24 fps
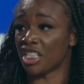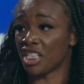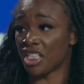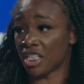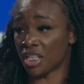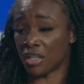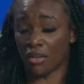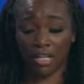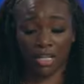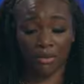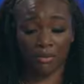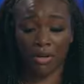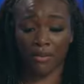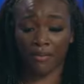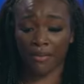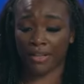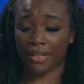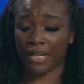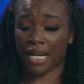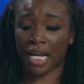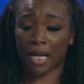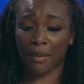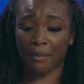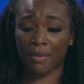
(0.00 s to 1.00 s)
was going to come over and
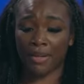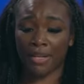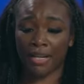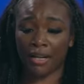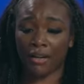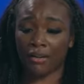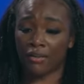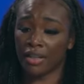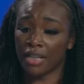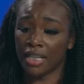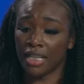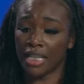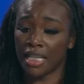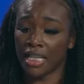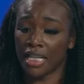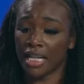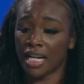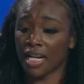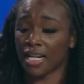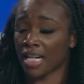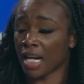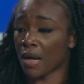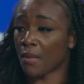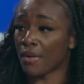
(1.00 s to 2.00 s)
knock me out,
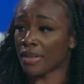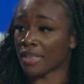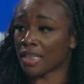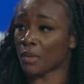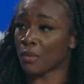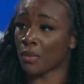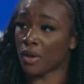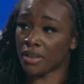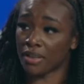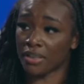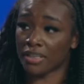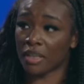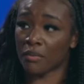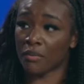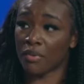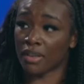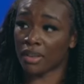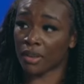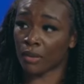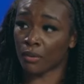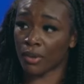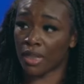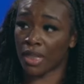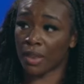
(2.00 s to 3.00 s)
and I wasn't worthy to be
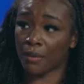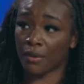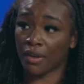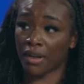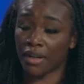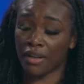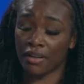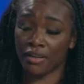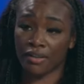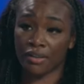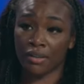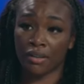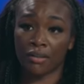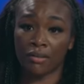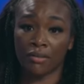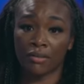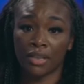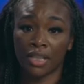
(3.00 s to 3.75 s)
in the ring with her. So